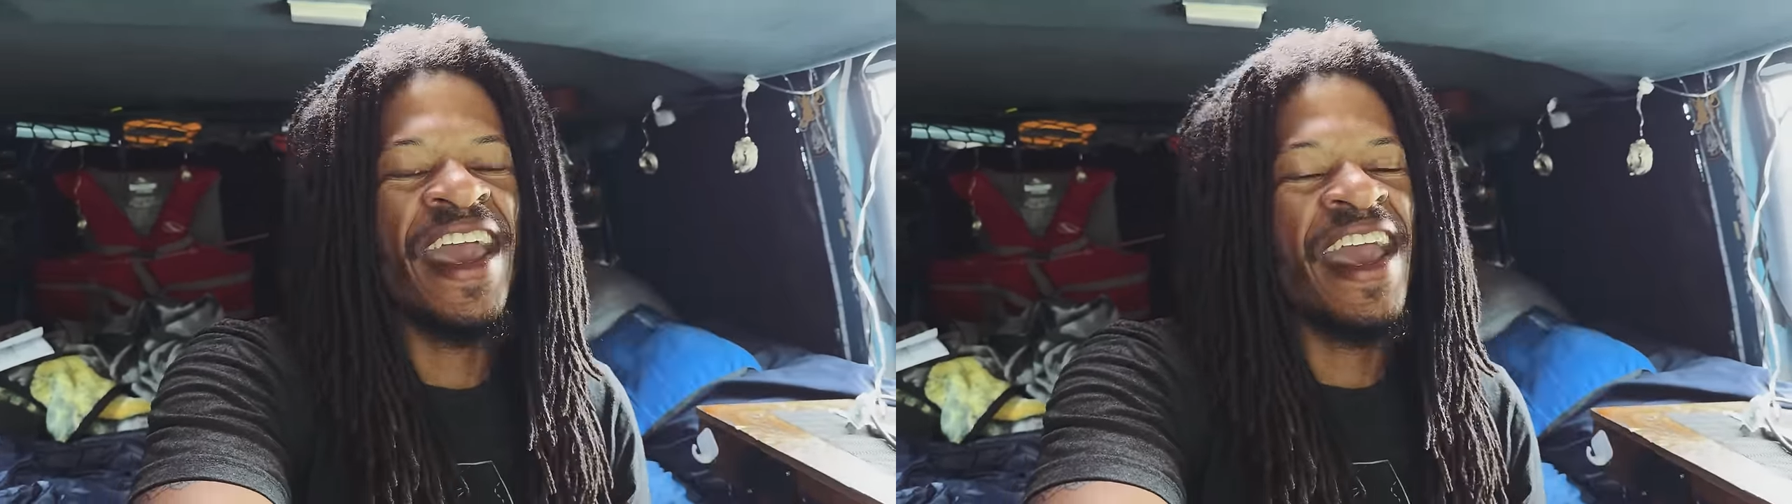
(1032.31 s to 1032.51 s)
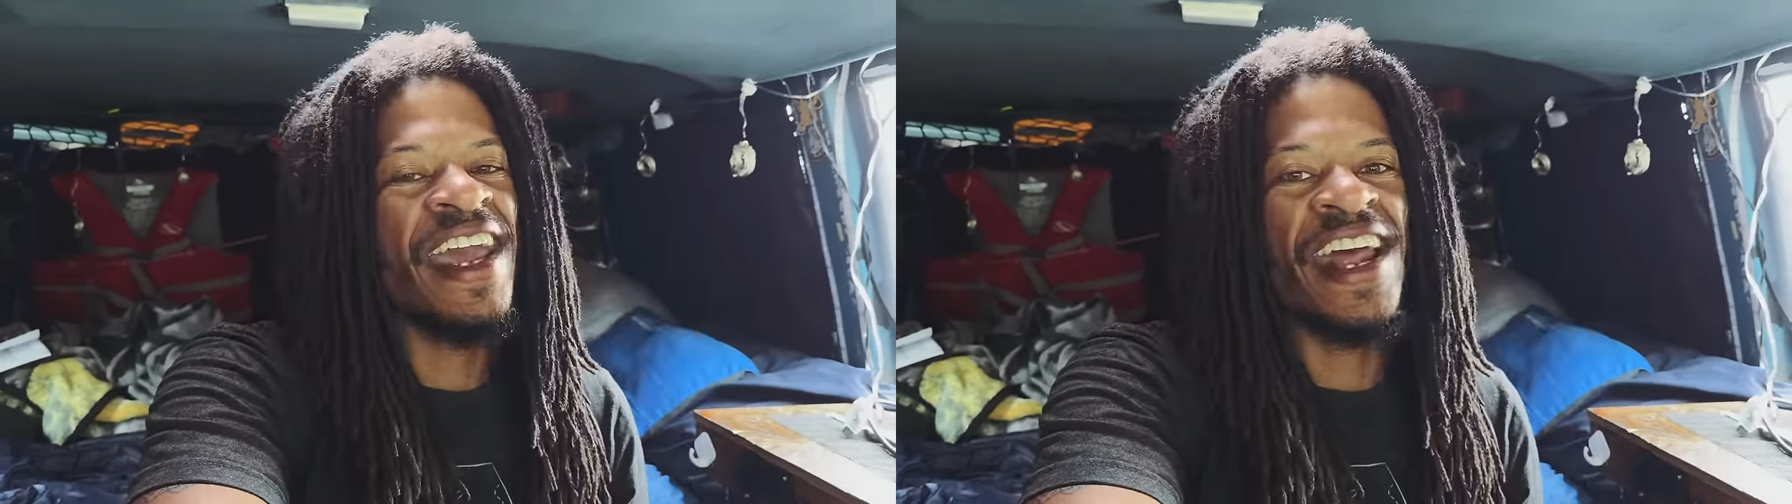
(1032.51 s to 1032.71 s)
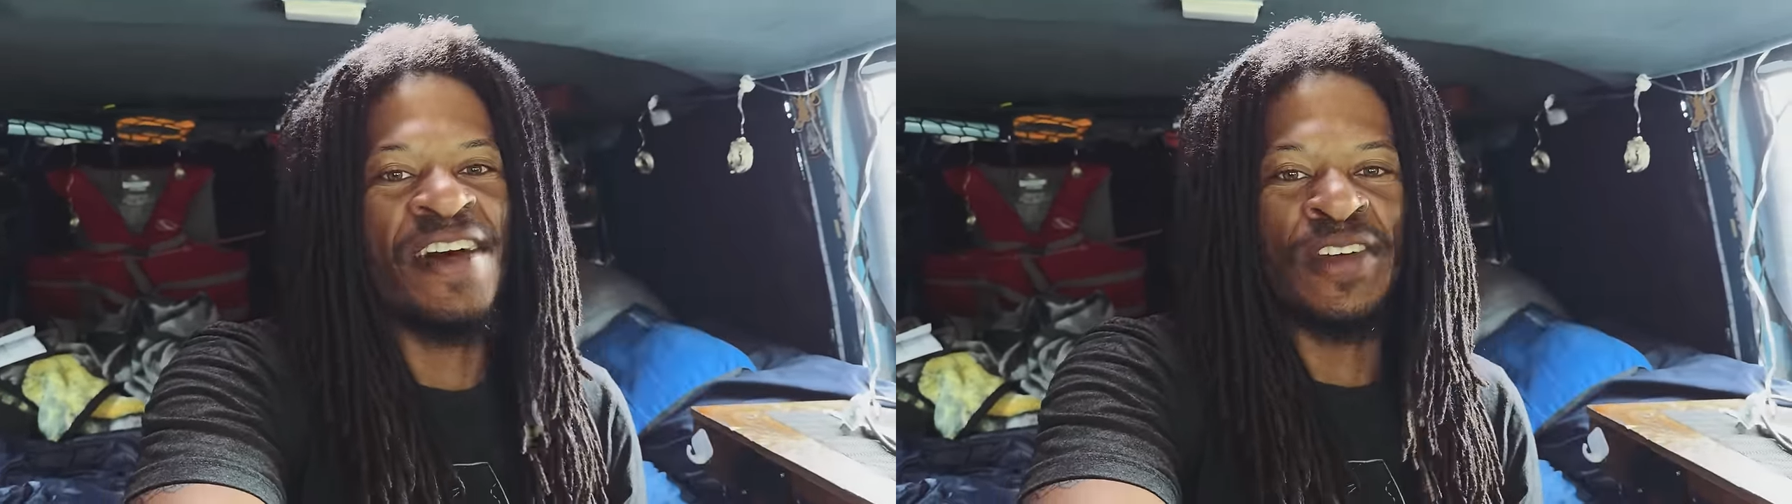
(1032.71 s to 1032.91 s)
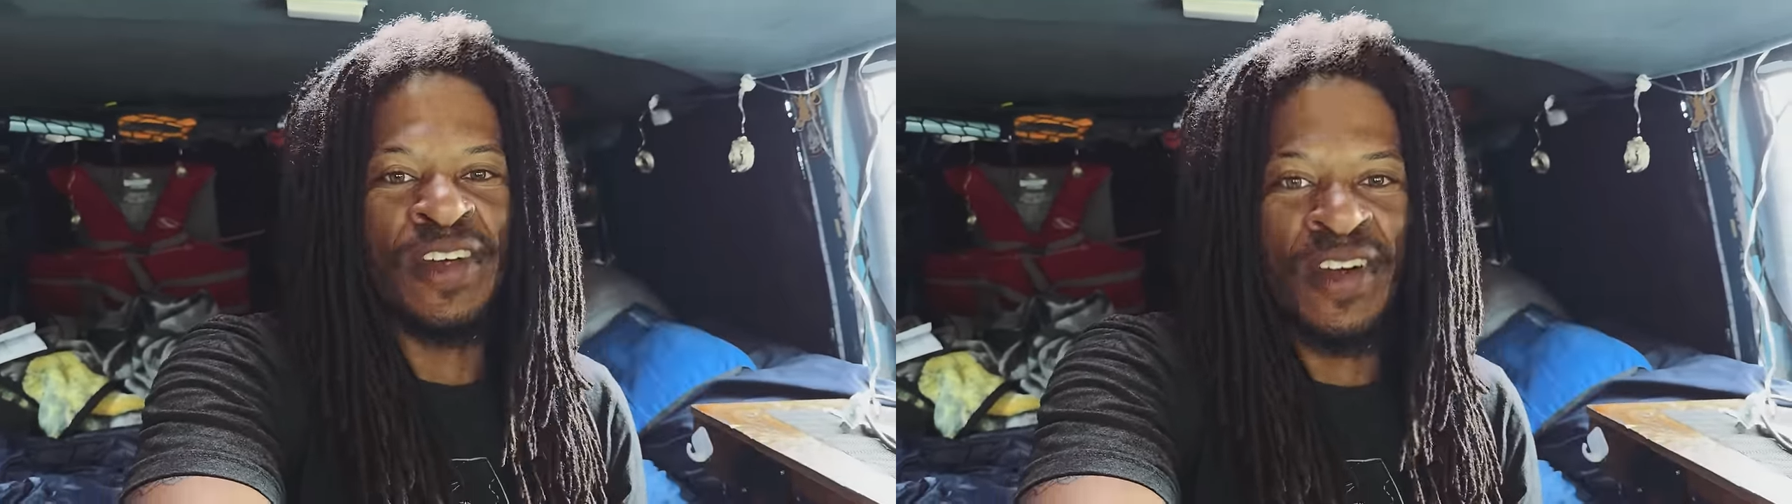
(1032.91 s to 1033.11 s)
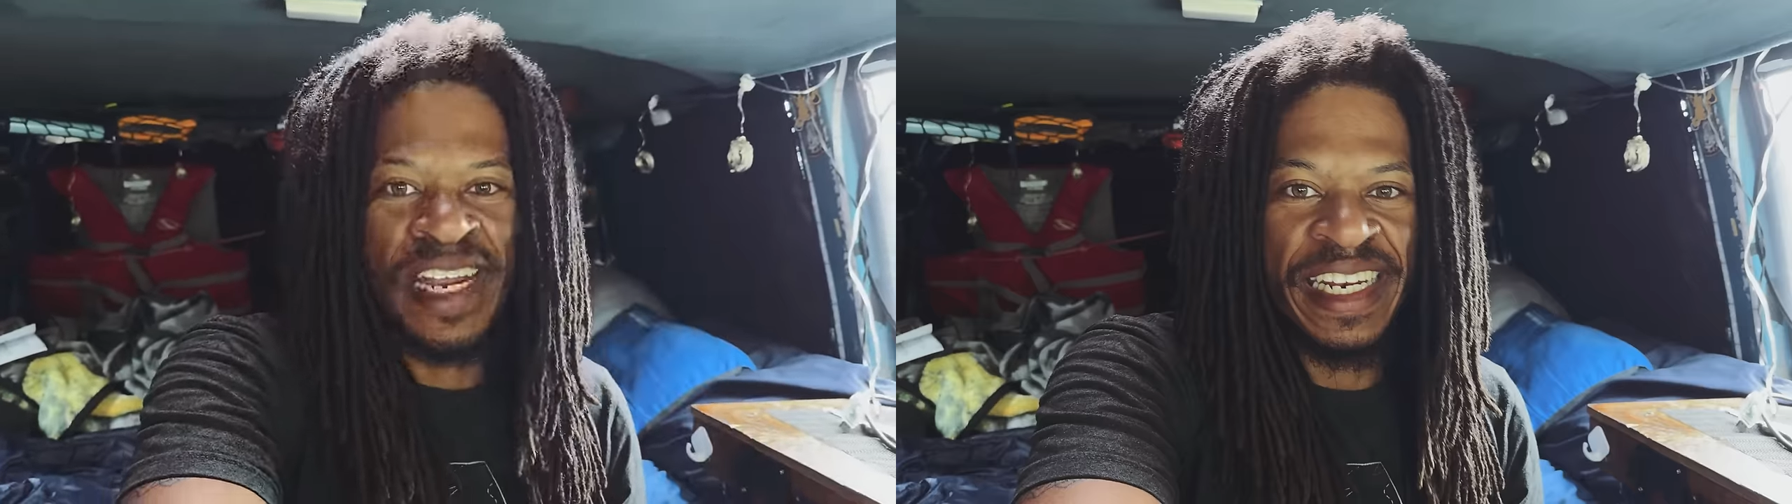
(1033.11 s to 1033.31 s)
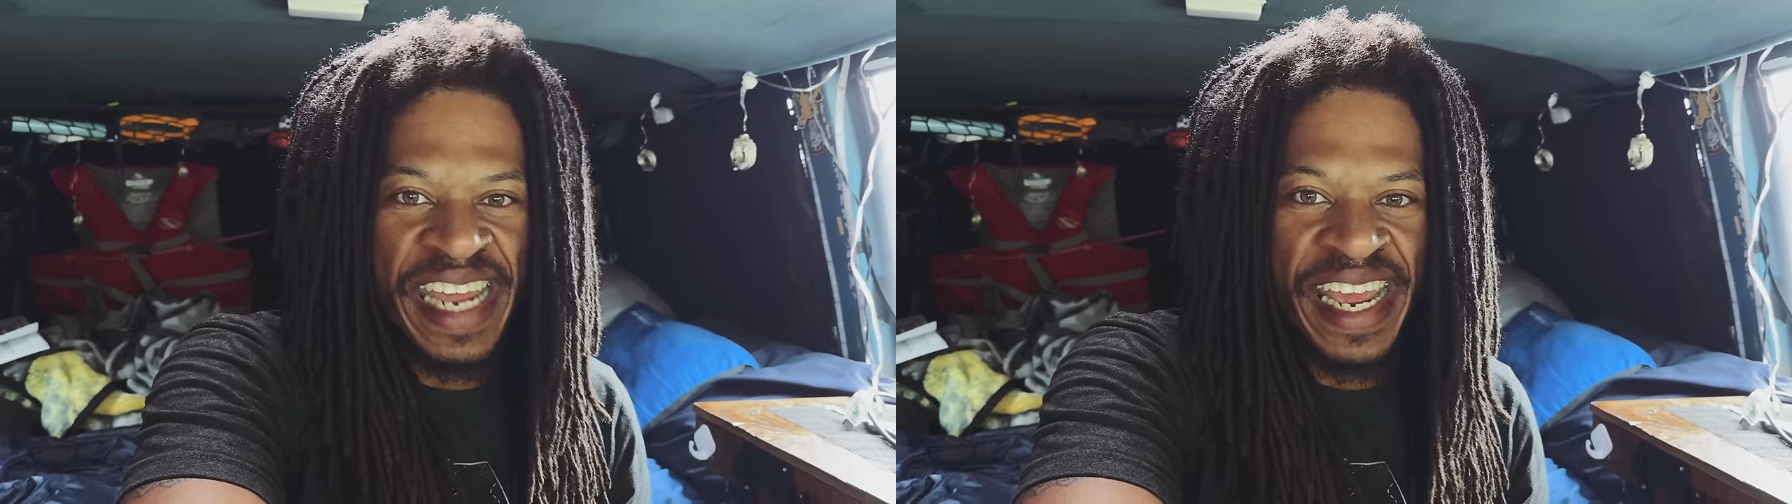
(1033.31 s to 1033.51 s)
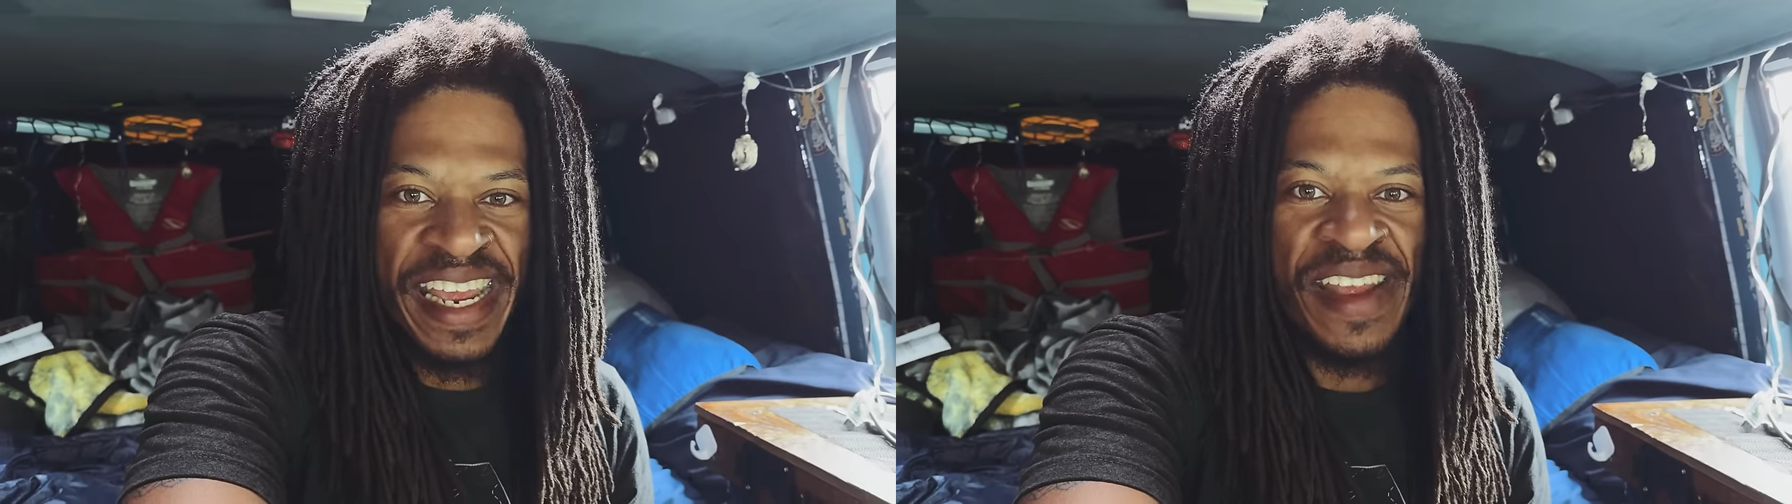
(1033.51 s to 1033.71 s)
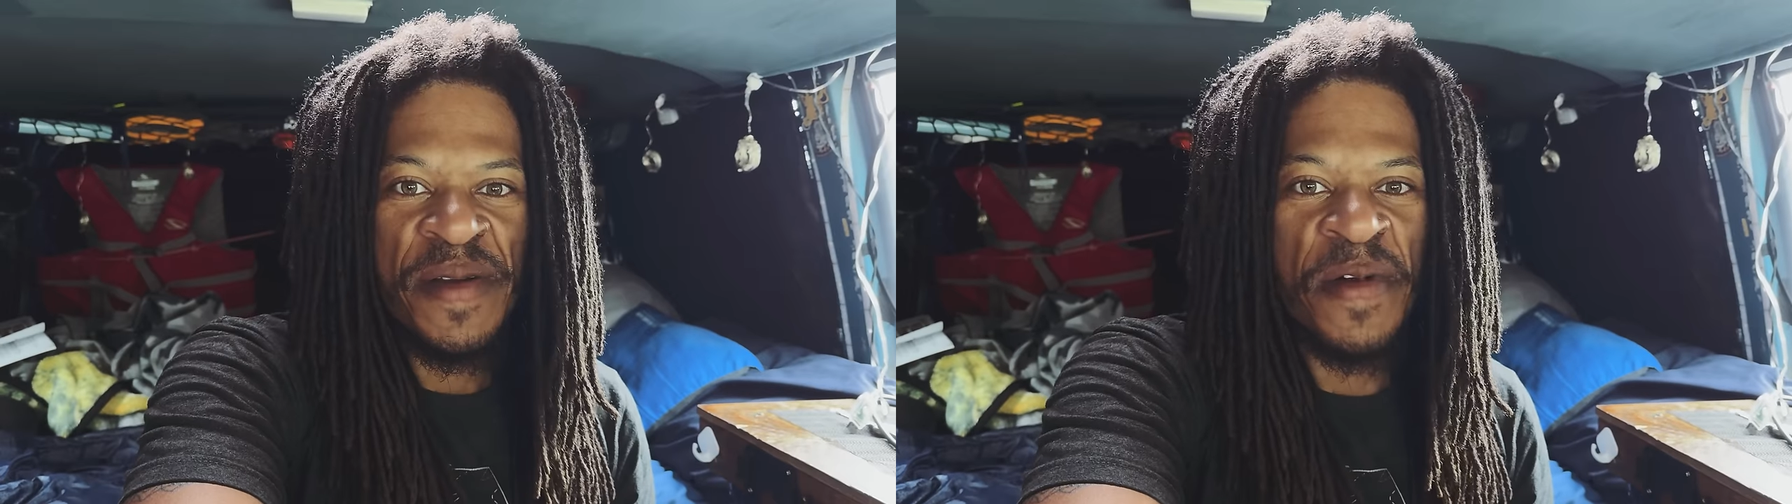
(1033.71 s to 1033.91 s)
and have a great
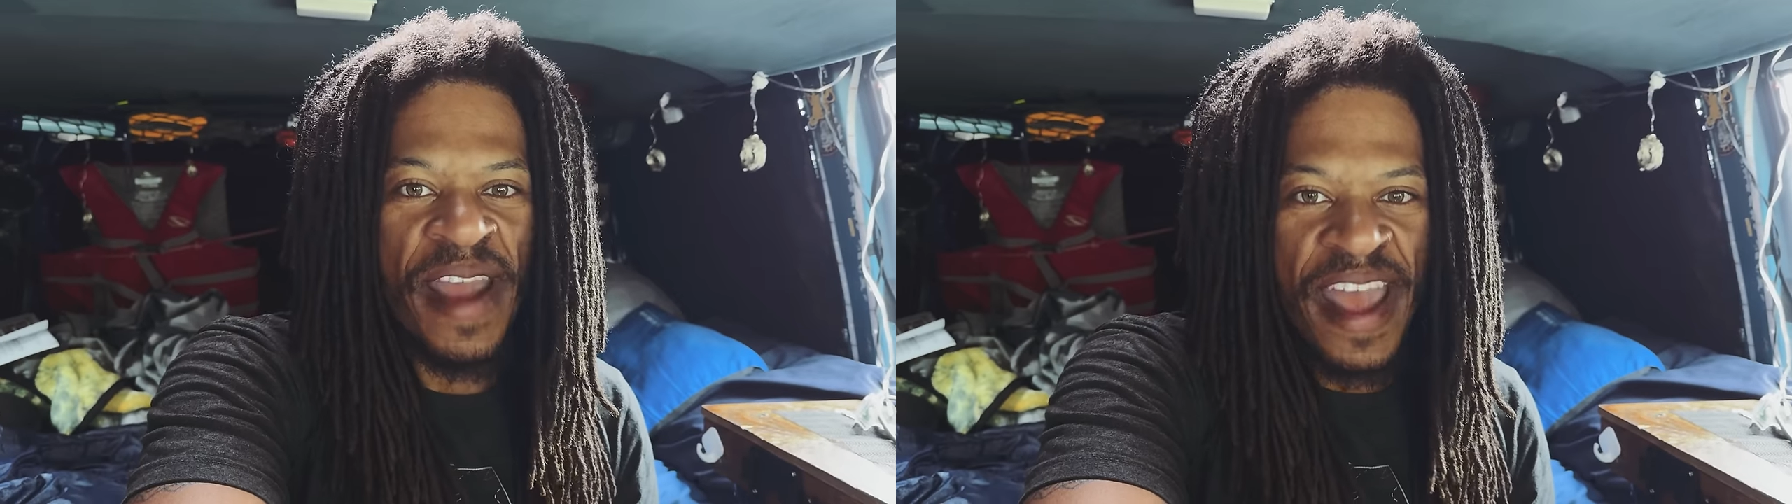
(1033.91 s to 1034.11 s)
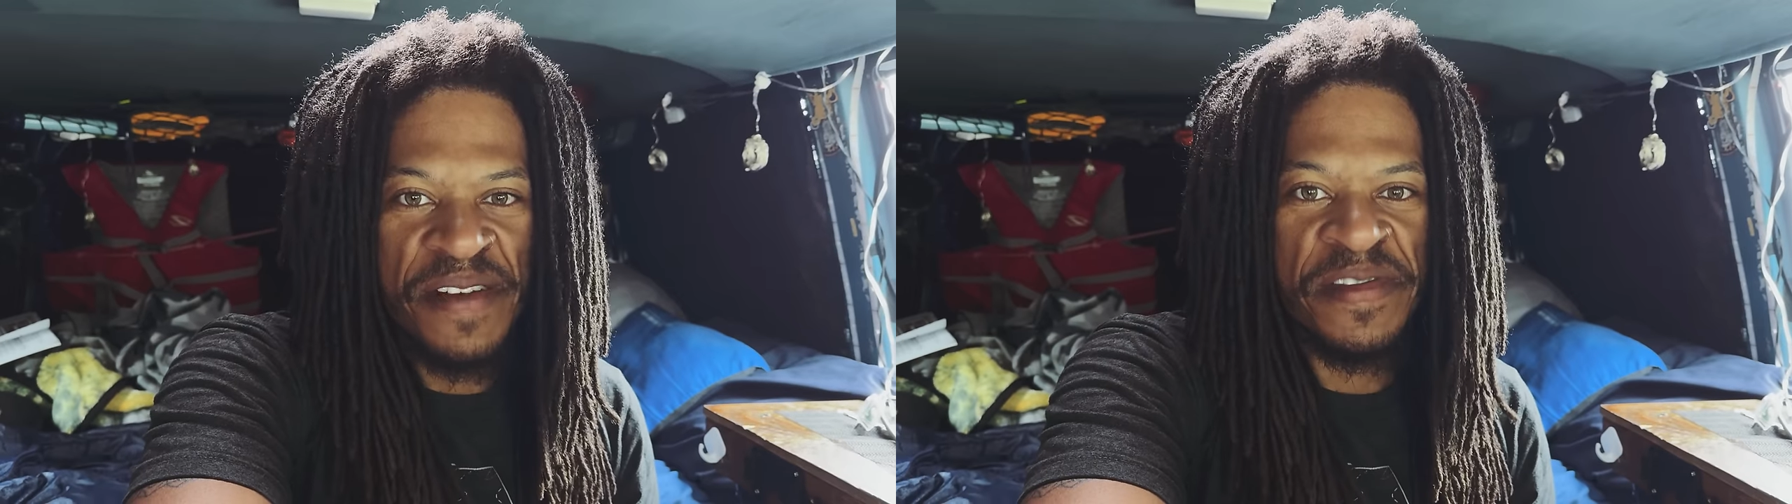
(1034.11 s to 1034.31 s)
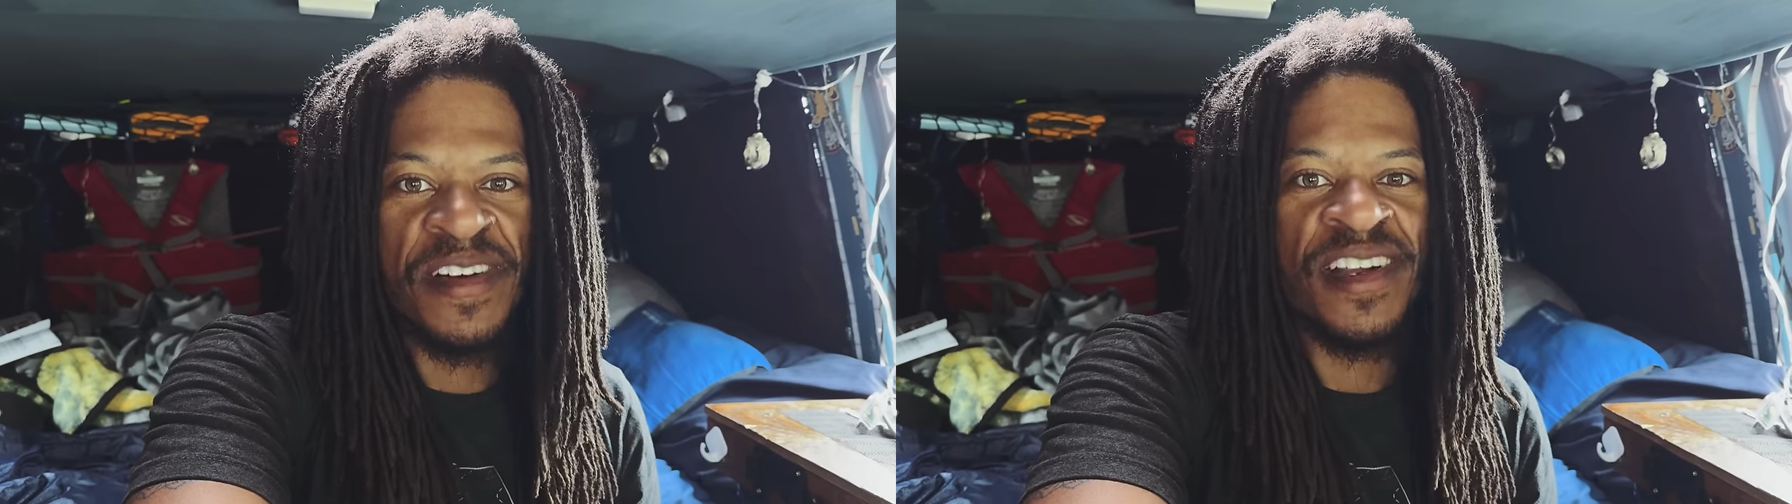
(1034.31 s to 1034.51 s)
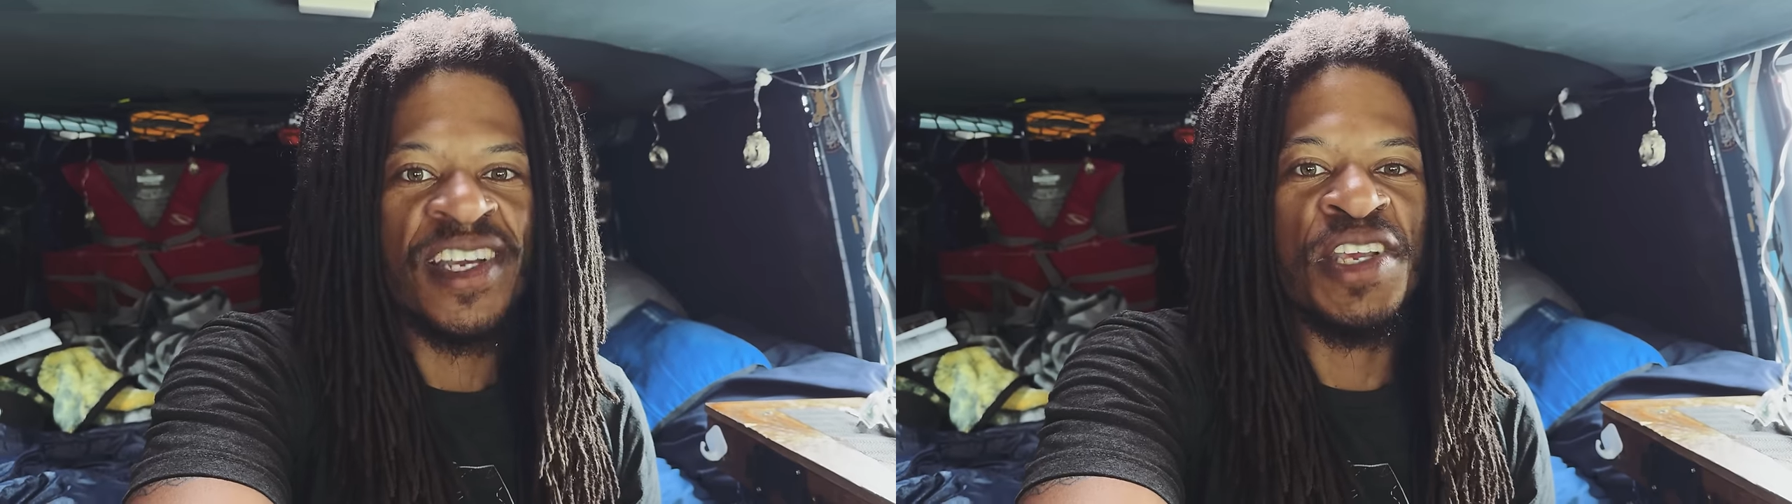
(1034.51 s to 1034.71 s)
day wherever